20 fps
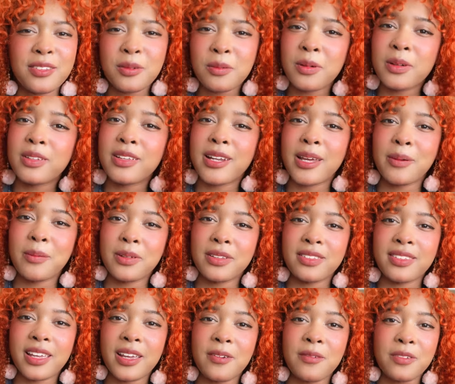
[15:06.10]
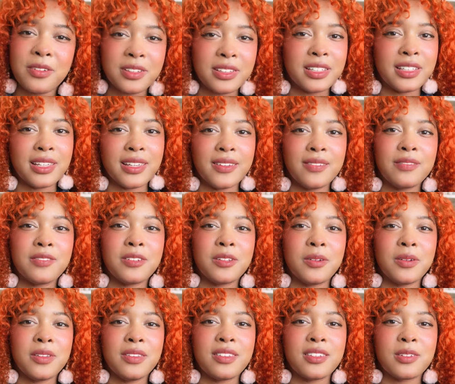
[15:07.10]
the one that I would say really
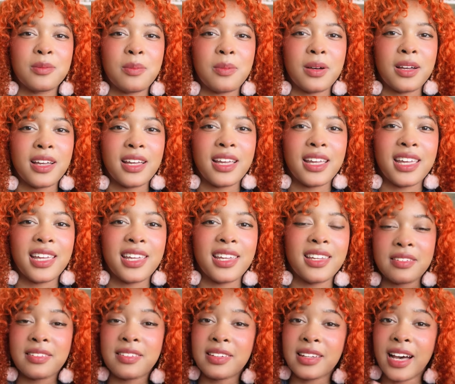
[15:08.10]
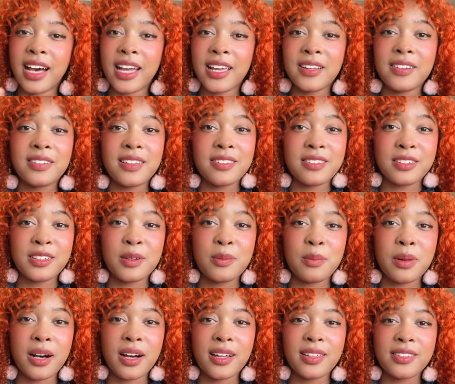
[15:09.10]
influenced my style as a
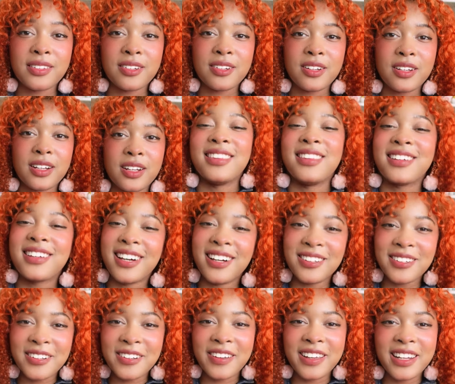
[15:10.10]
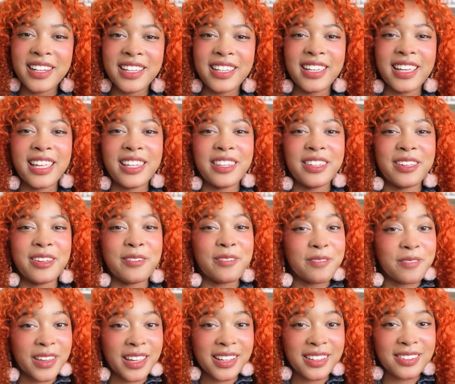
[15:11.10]
compositor. The color grading and the
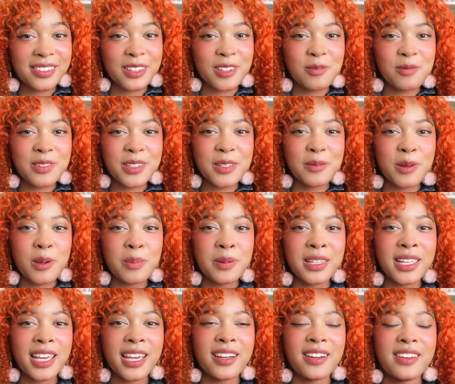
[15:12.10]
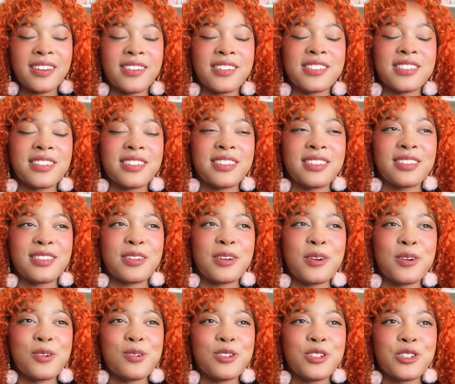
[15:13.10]
effects in Bee and Puppy Cat are just
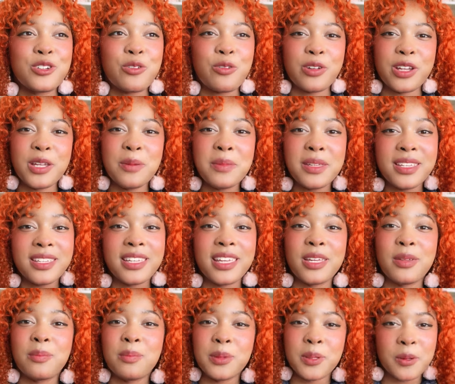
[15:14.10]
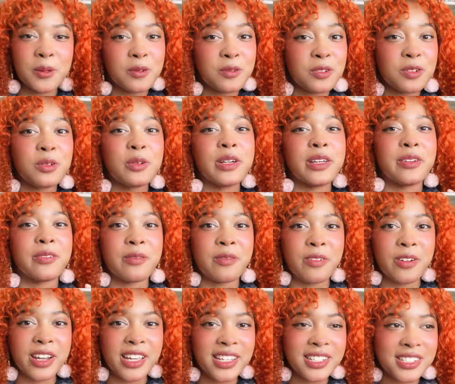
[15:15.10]
so dreamy and beautiful
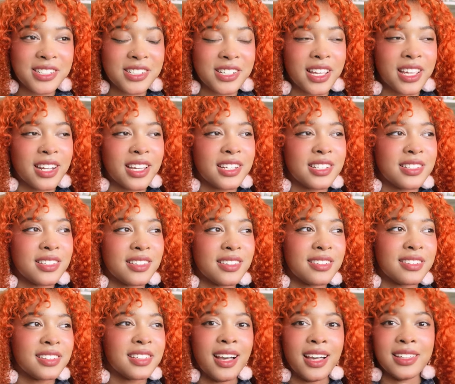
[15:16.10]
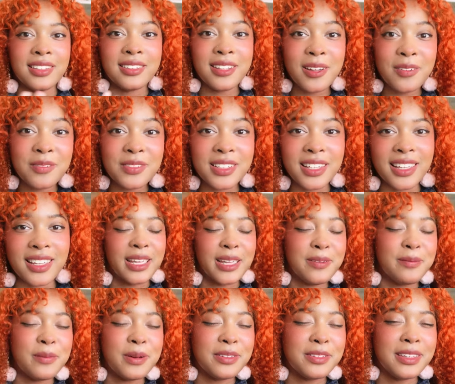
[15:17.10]
and rich, and I loved it.
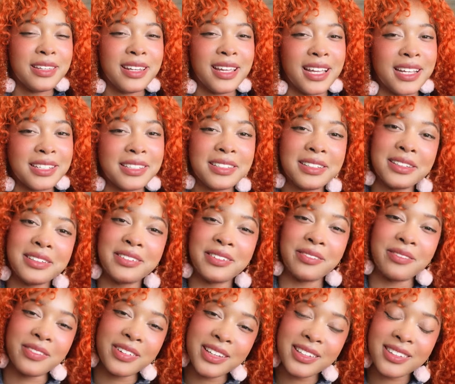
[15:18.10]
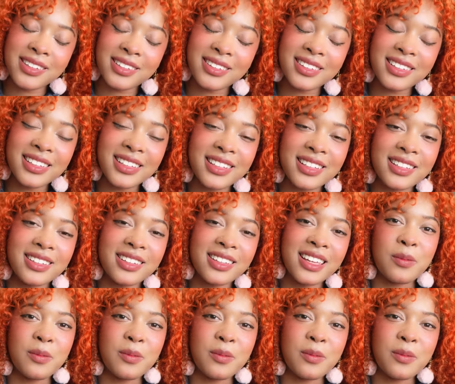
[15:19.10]
It wasn't actually until recently